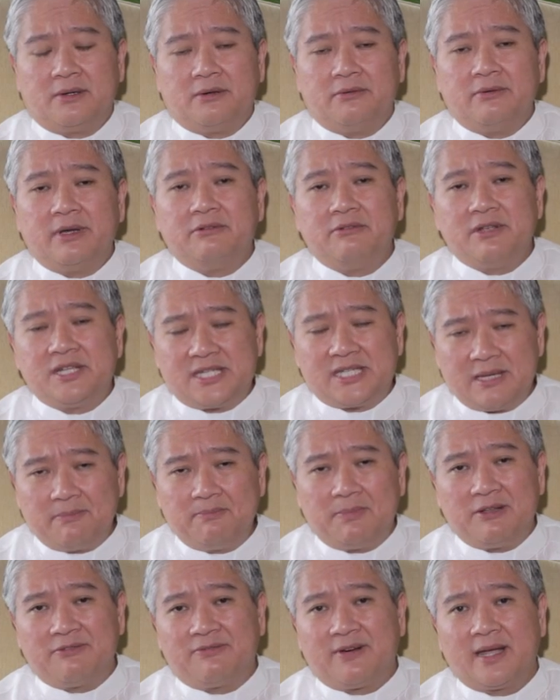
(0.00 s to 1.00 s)
When we
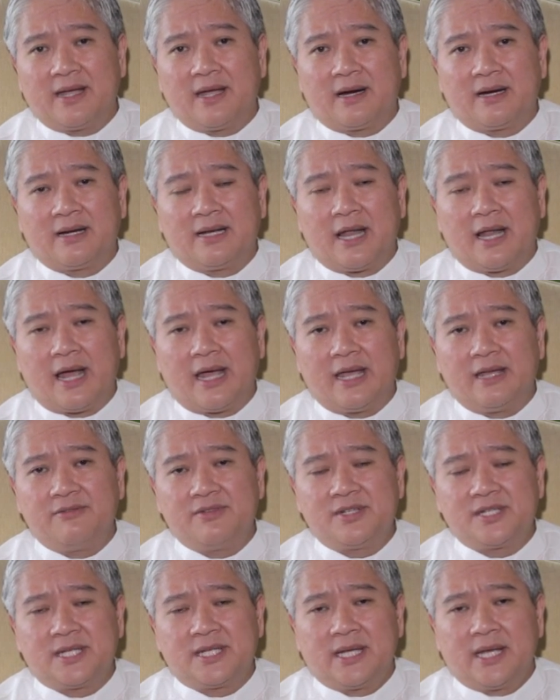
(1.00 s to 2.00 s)
simplify our
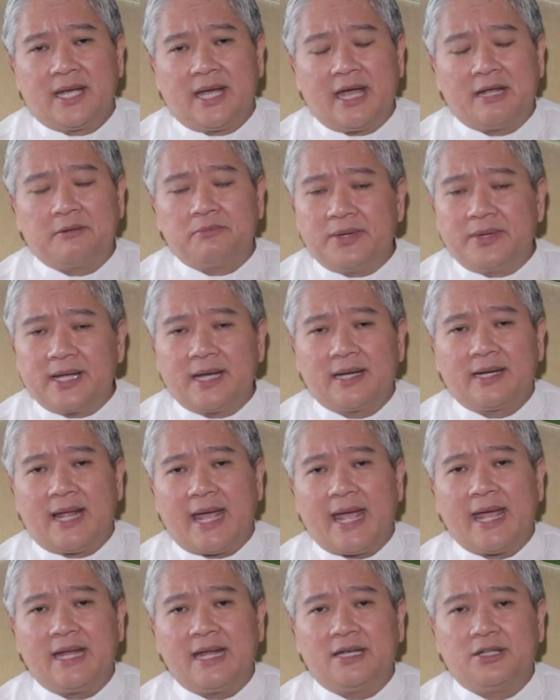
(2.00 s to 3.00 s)
lives and bring an
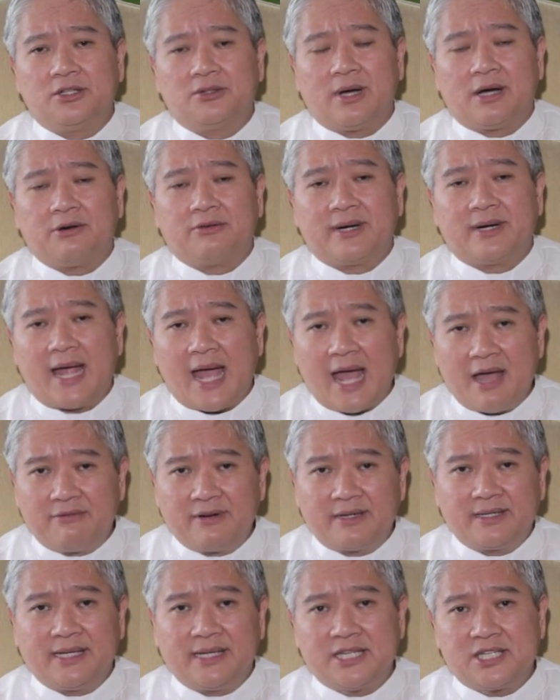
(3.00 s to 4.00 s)
end to our
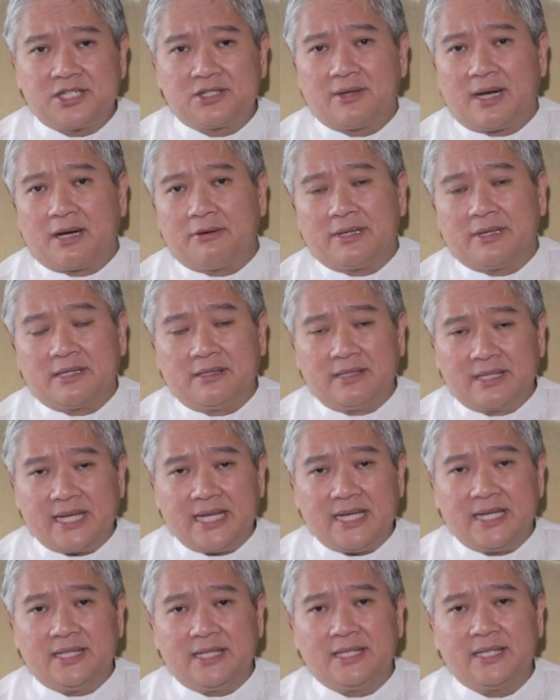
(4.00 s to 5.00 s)
avarice, to our
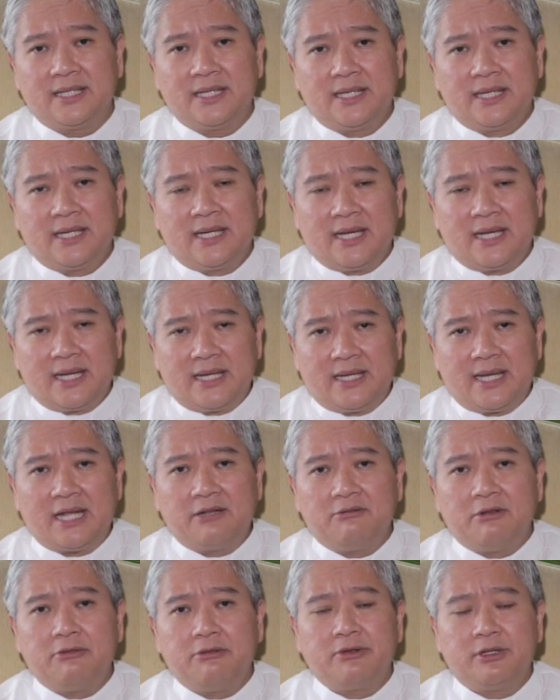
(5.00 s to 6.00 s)
greed,
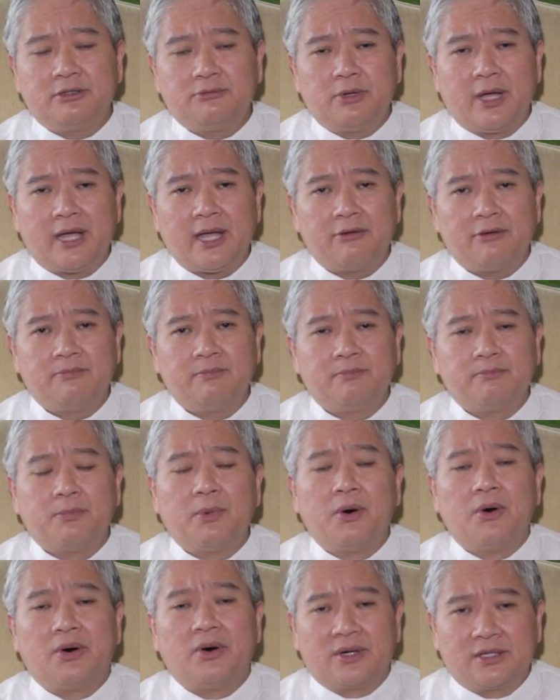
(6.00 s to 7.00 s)
then we will have
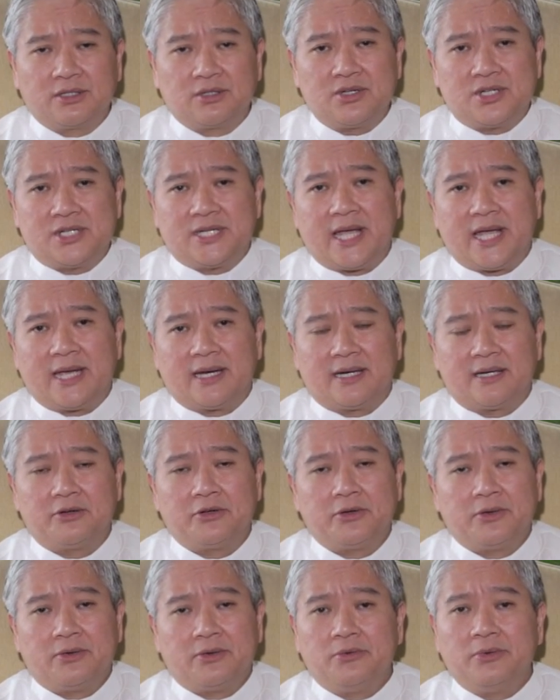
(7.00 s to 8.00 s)
more to share
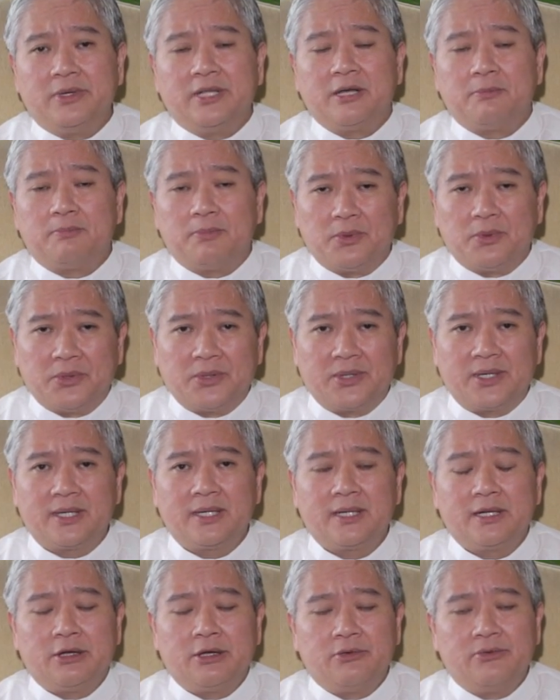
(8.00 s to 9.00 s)
with the
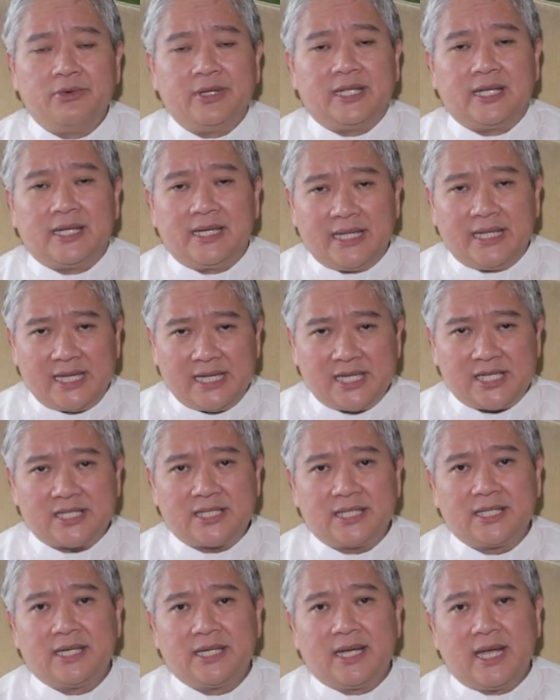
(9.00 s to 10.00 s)
poor, with the least,
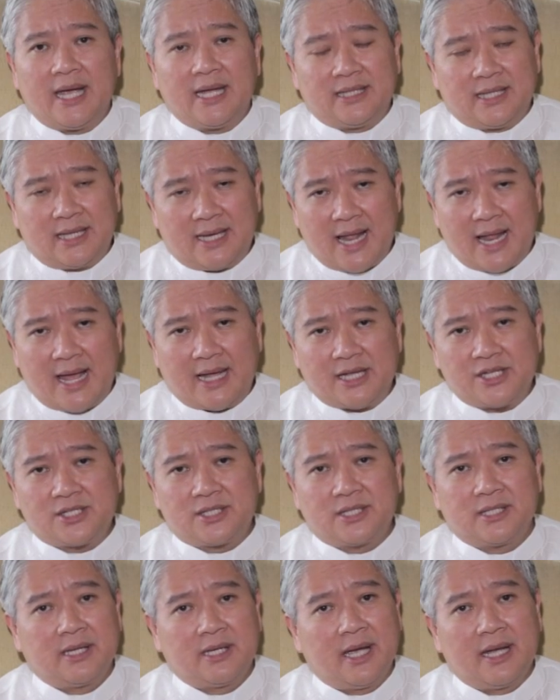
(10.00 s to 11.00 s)
and the last,
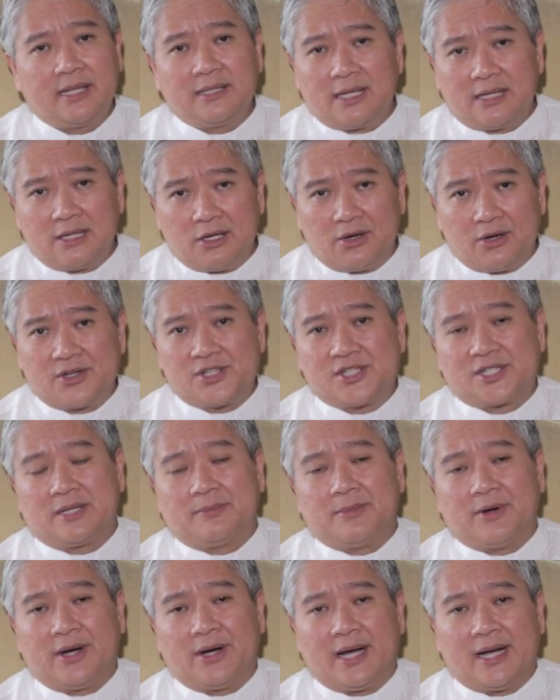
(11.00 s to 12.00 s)
and the lost
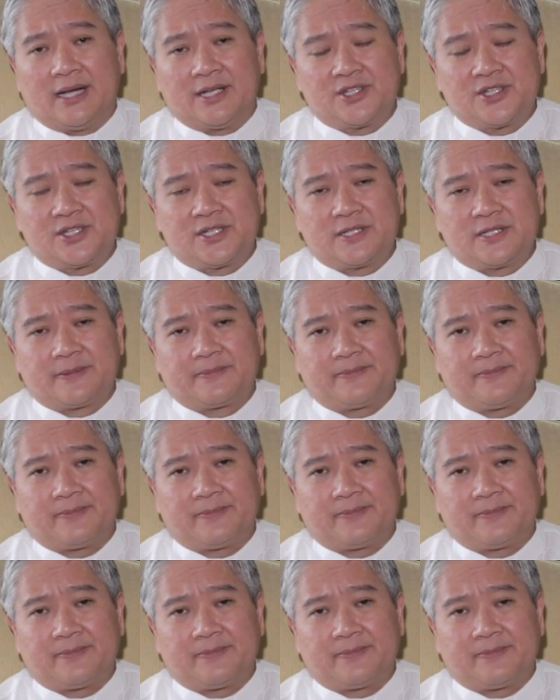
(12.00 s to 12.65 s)
among us.